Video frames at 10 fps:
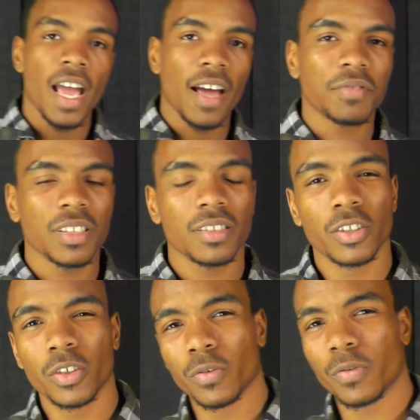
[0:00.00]
After
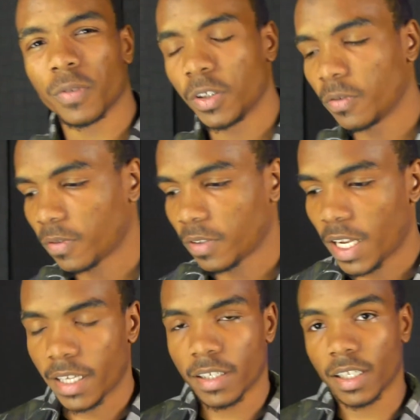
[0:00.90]
you've
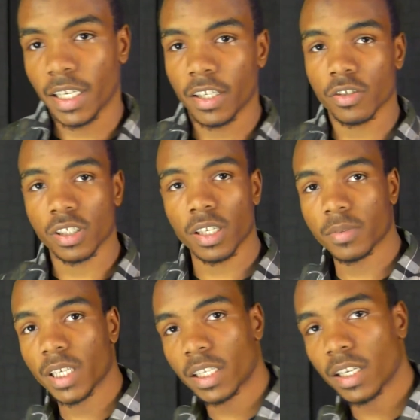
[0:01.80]
like lit your
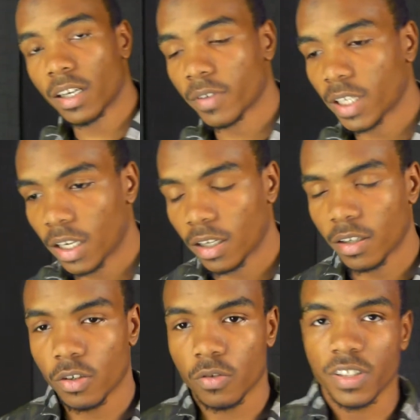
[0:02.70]
subject and everything,
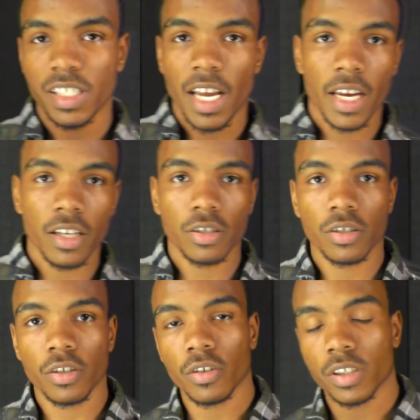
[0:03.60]
you've
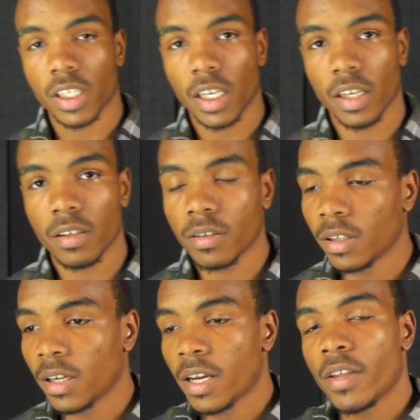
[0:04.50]
staged your scene,
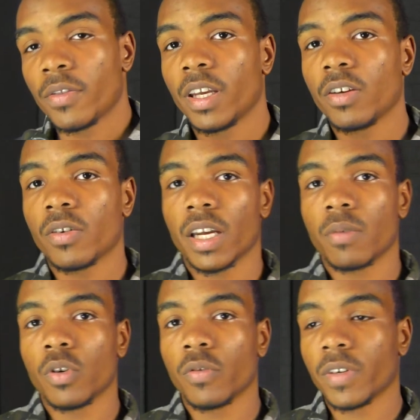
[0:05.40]
then you can
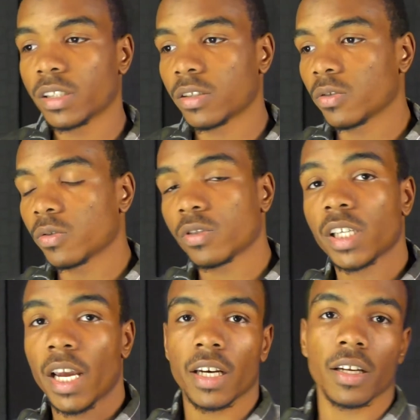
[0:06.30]
move into
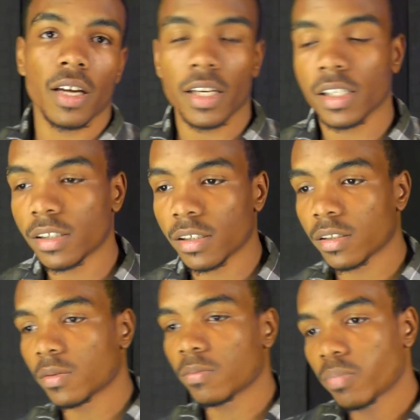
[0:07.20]
shading. And this
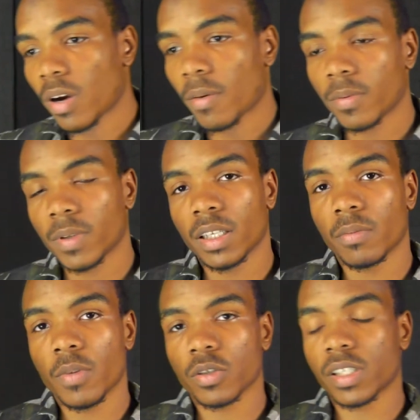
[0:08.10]
is probably the
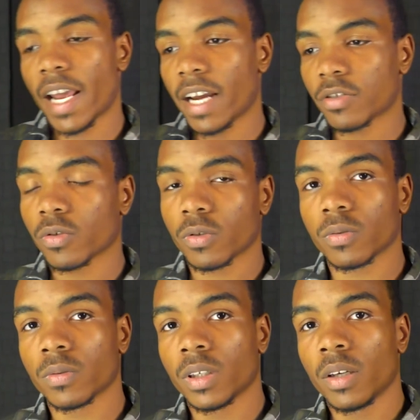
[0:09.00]
most
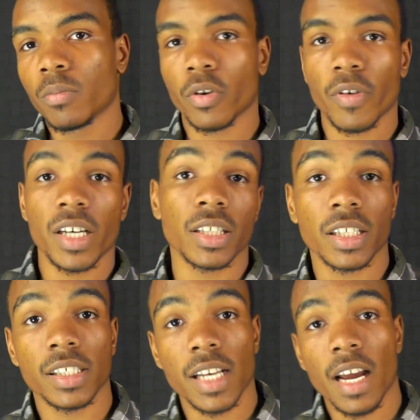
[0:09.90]
natural progression,
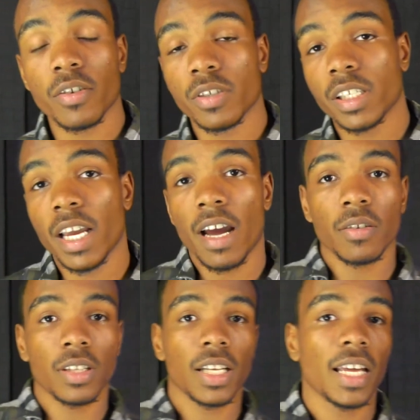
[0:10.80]
because now you see how
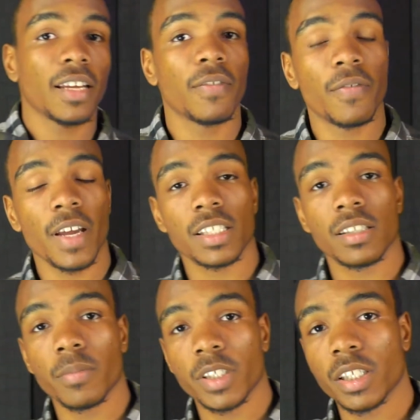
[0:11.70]
the light affects
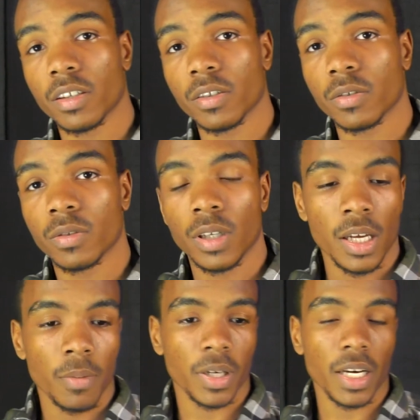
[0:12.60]
the material.
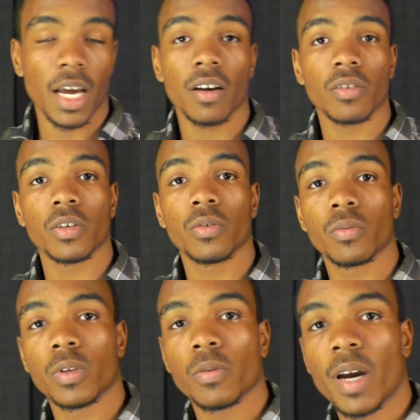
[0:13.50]
But now you
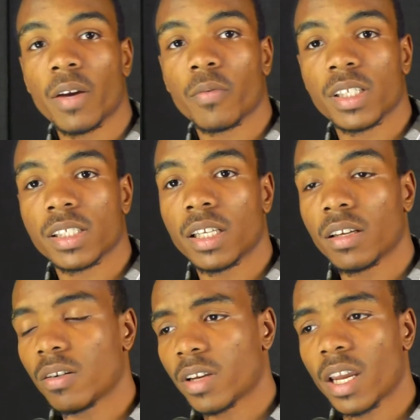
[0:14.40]
might want to see,
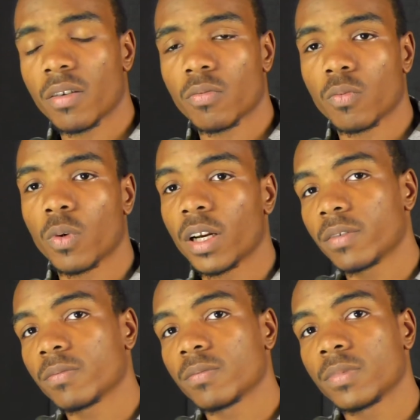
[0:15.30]
okay,
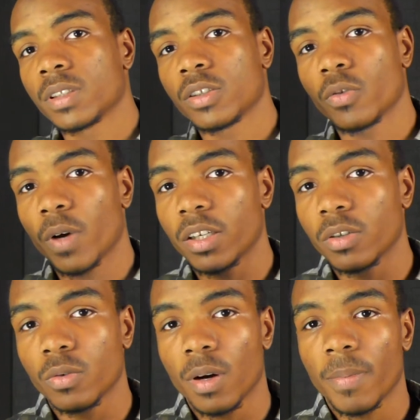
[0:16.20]
what do I
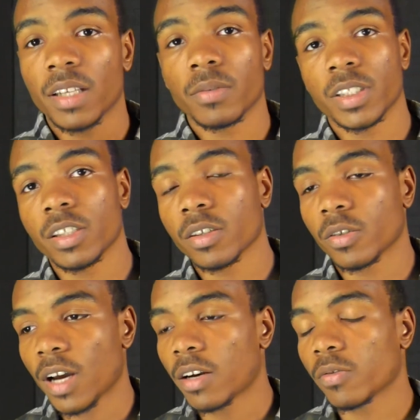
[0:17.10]
do about the material?
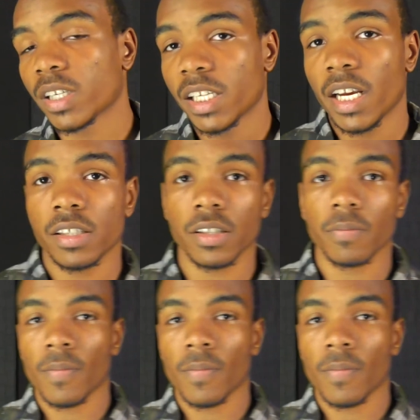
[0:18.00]
How do I change it?